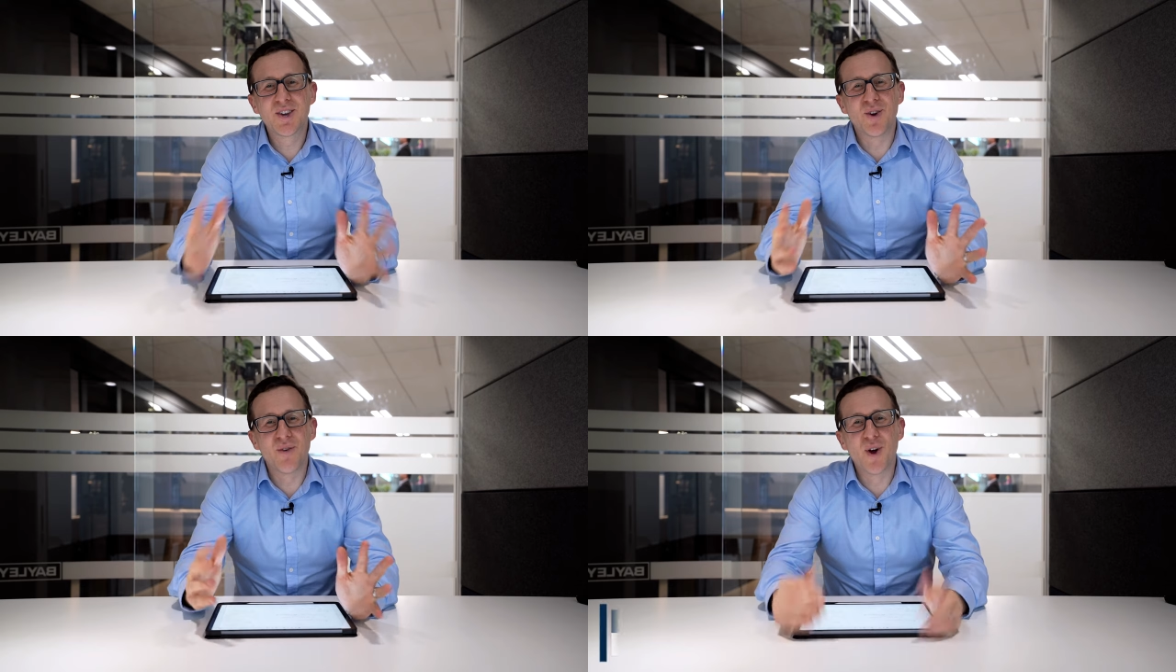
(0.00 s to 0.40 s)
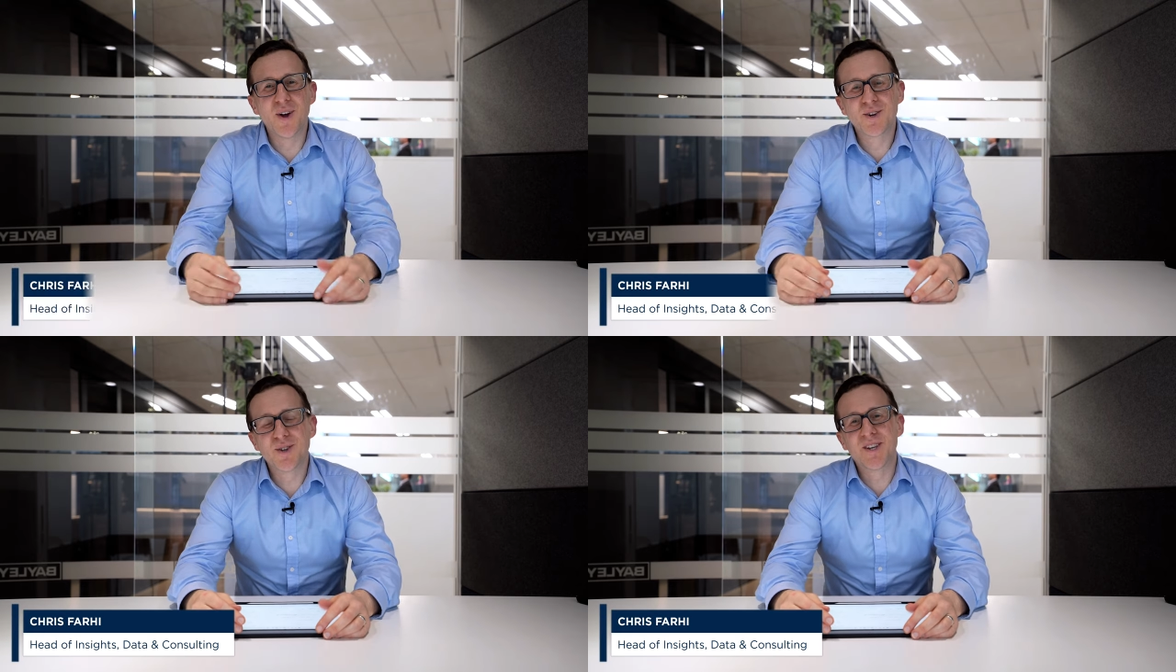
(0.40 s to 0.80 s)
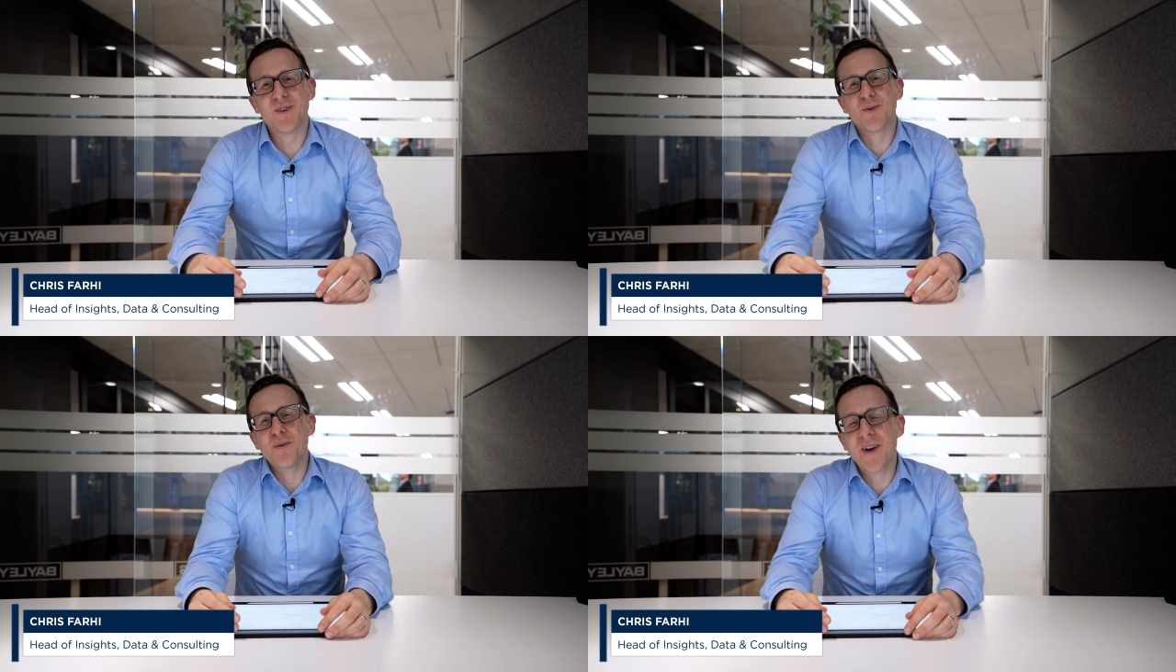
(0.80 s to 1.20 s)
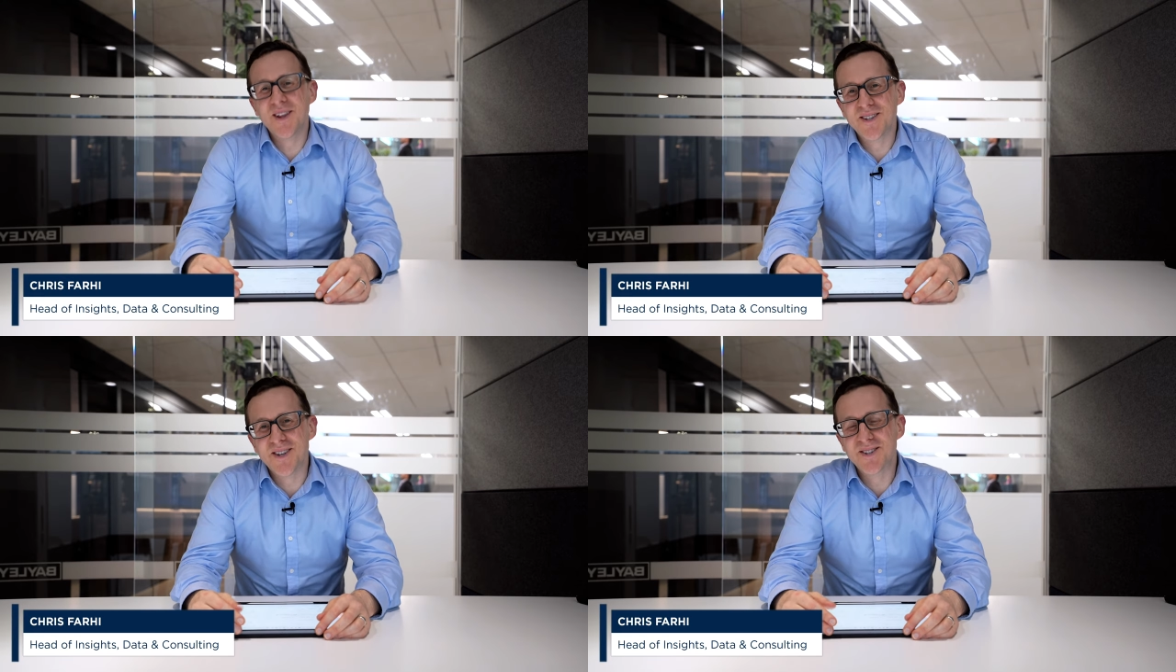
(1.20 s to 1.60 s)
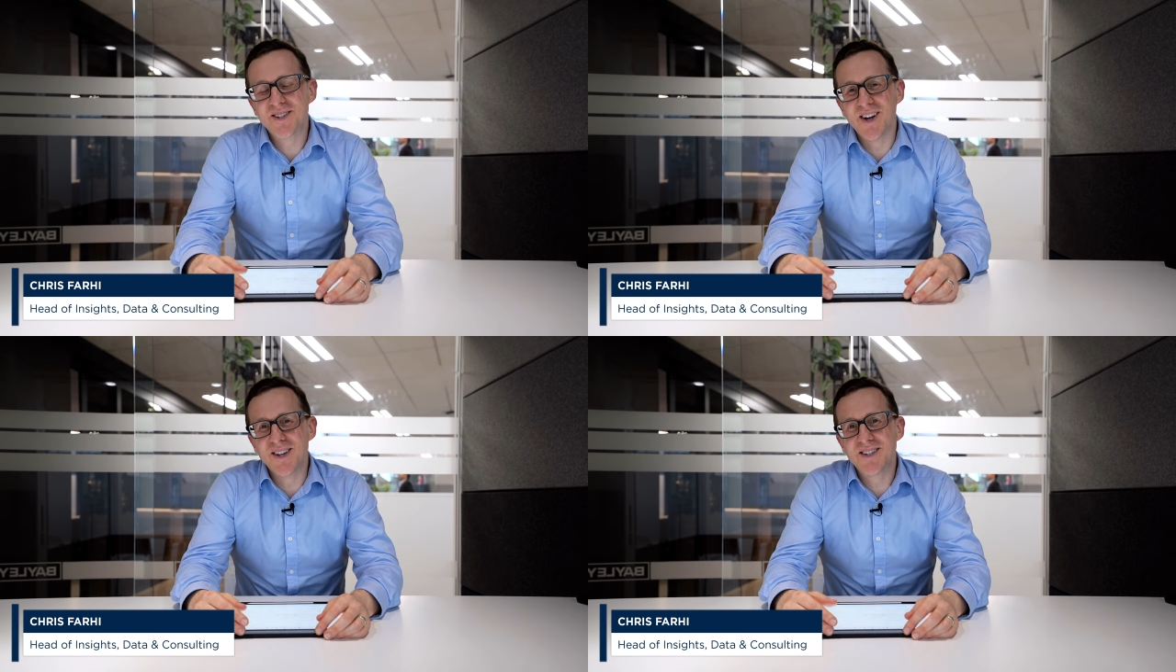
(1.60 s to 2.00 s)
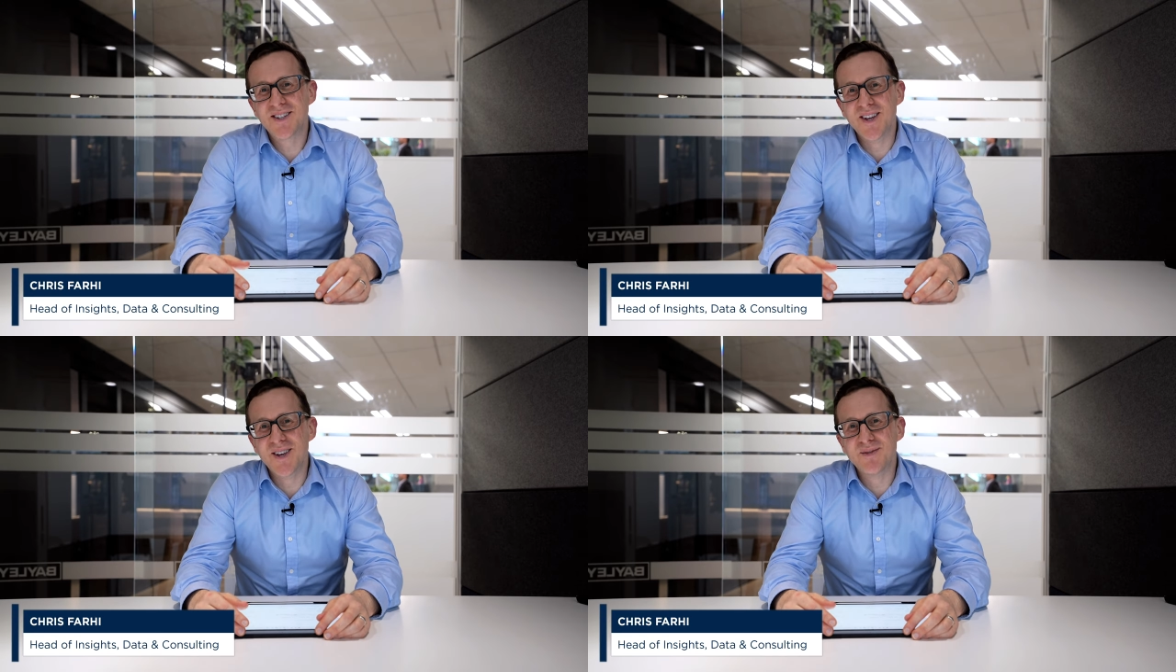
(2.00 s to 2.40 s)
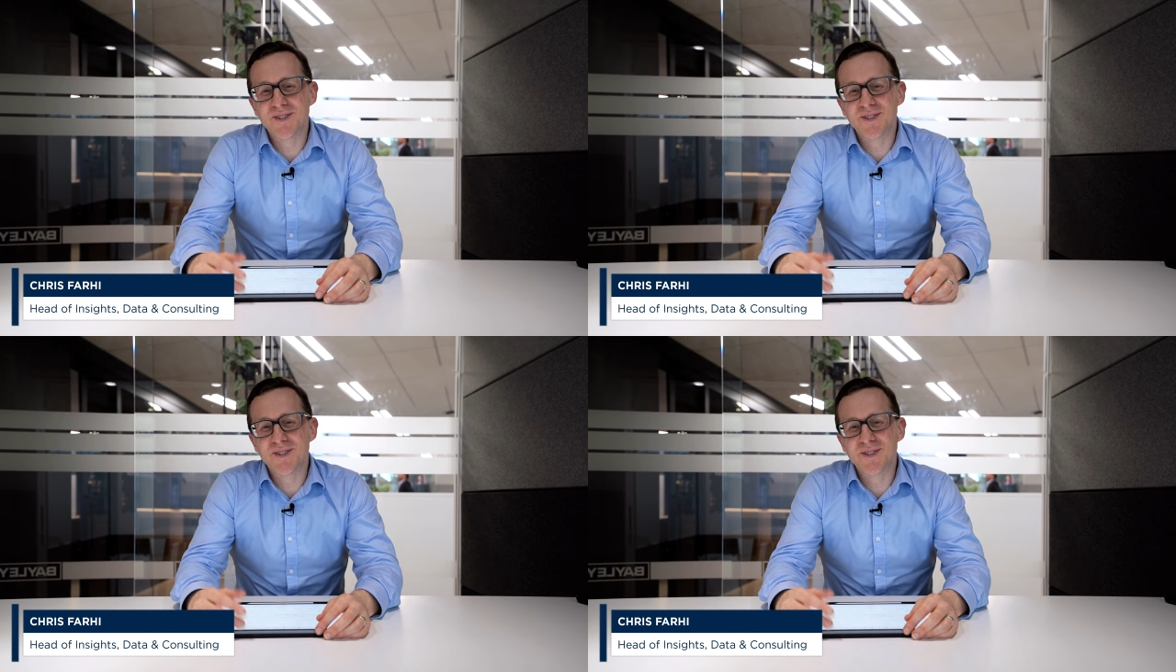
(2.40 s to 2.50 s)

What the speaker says: Kia ora everyone, Chris here from the Bayleys Insights team.